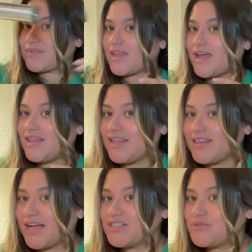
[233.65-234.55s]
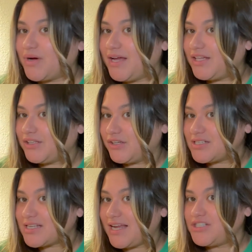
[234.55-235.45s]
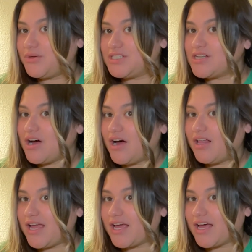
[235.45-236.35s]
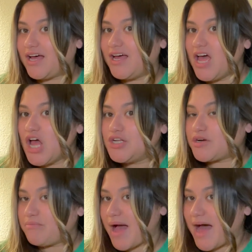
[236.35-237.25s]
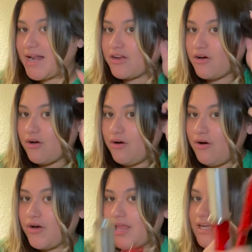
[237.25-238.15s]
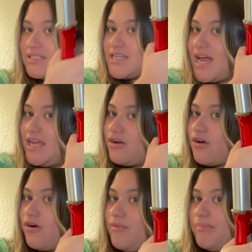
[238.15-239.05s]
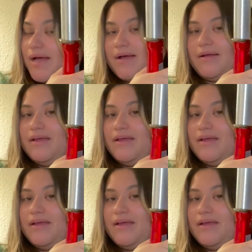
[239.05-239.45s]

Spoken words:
And then that's what it looks like. So it's not like a dramatic curl or like a tight curl, but